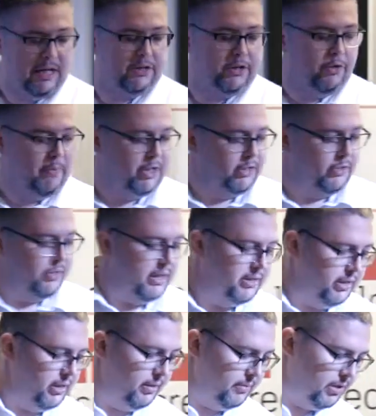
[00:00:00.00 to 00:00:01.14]
that too much because
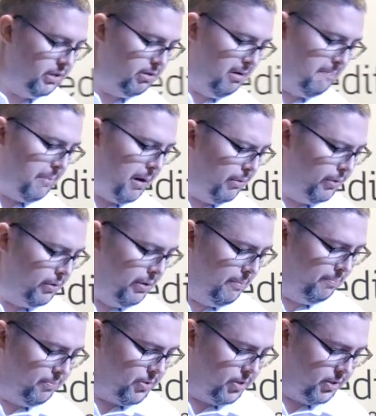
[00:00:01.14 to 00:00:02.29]
that's a design
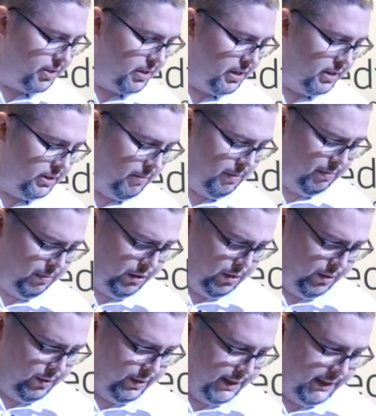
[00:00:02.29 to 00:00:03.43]
paradigm that uh, some people
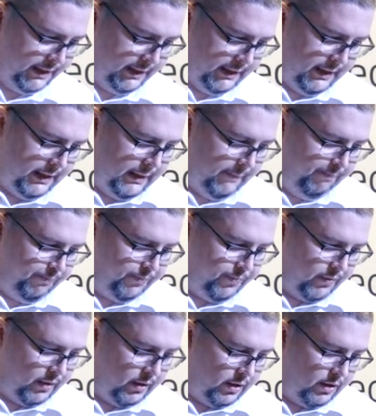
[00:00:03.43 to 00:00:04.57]
do.
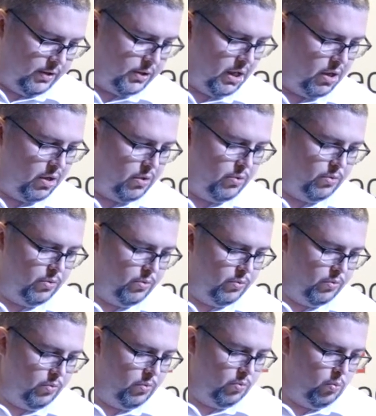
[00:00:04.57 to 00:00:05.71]
So
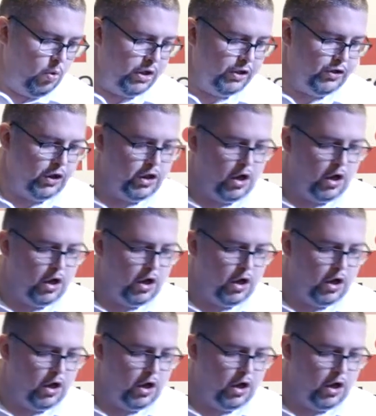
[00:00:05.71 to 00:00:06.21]
what is the